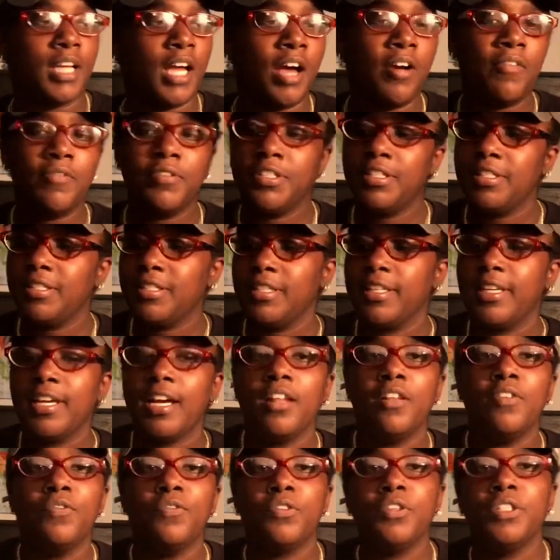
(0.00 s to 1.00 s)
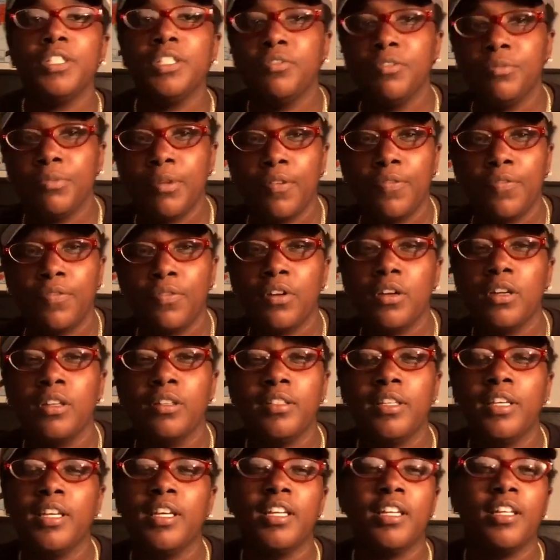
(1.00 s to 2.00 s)
I was just in California with my
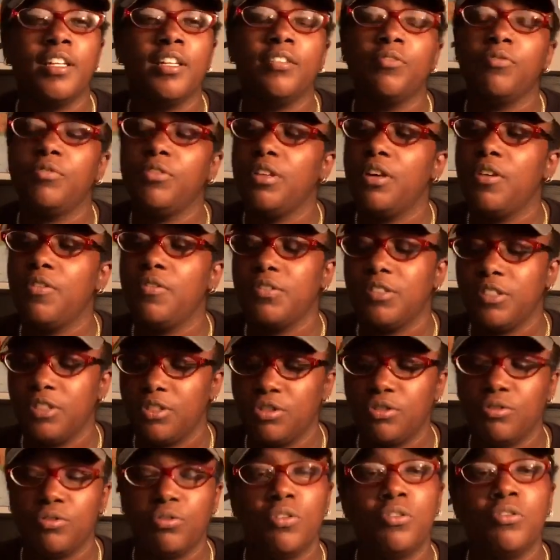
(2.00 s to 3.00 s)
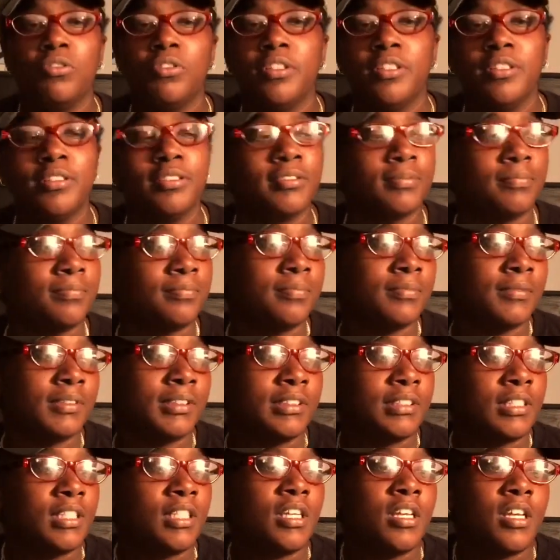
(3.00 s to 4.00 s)
friend, and when I was just scrolling,
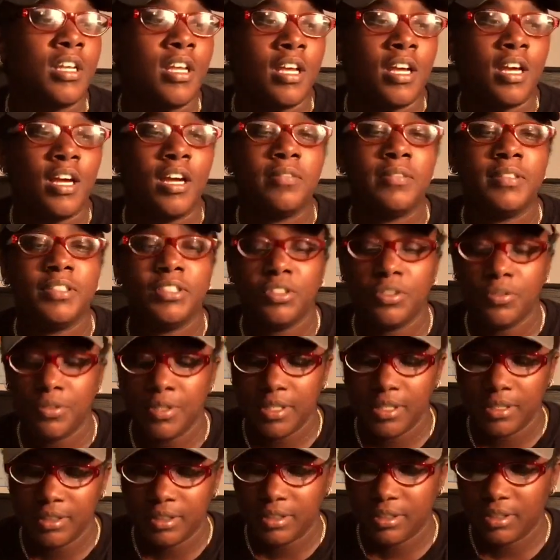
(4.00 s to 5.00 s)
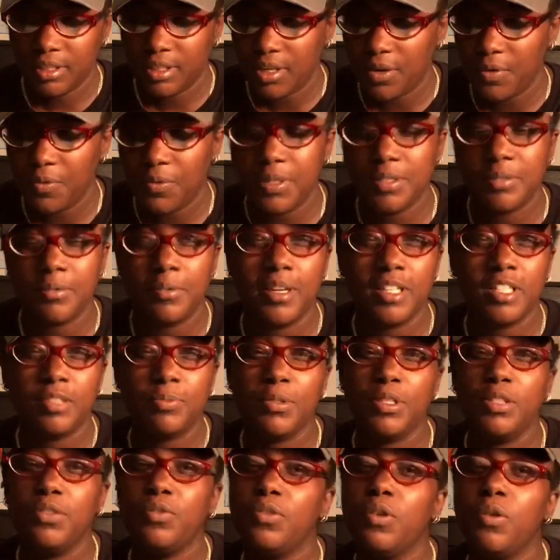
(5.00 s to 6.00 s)
I was like, you know what? I wanted some
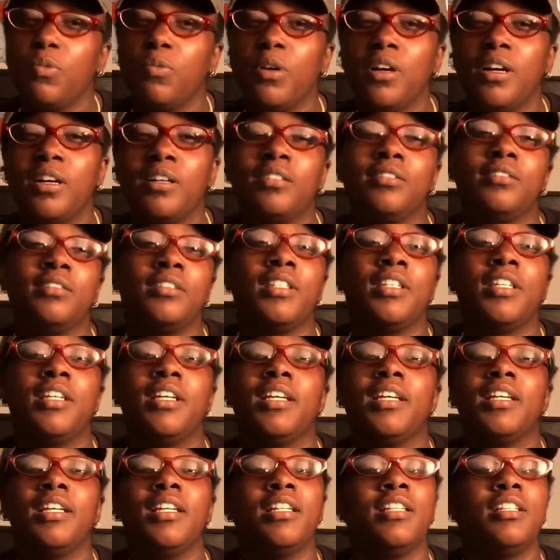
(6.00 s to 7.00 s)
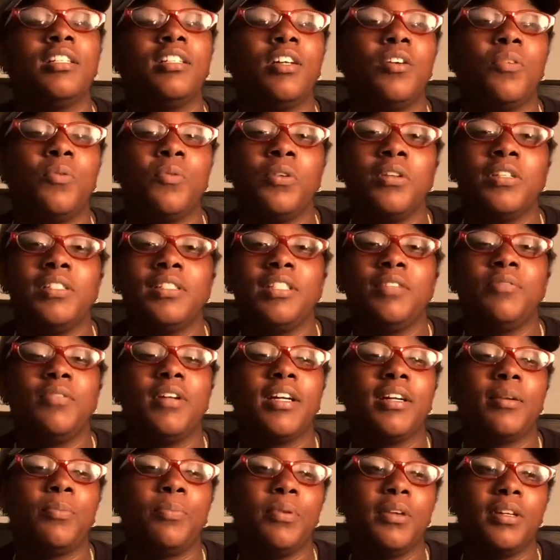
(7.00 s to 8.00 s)
SPs for a while, and I wanted to see what
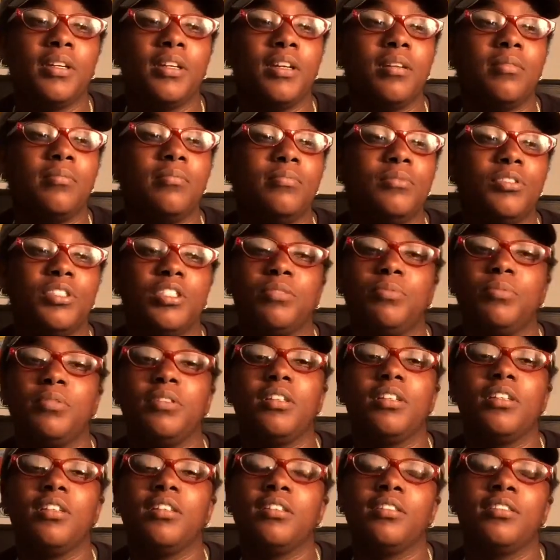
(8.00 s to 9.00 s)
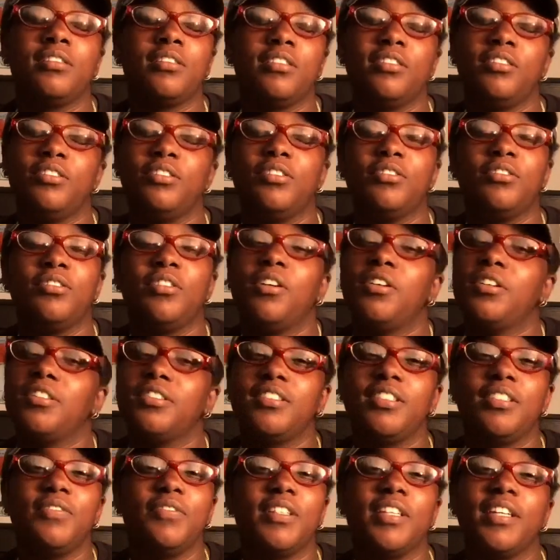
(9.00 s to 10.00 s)
I could pick up, just because, you know, I
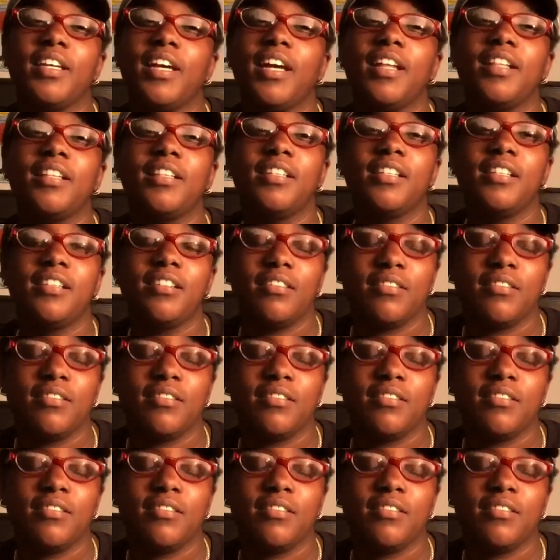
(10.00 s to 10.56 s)
was leaving Cali.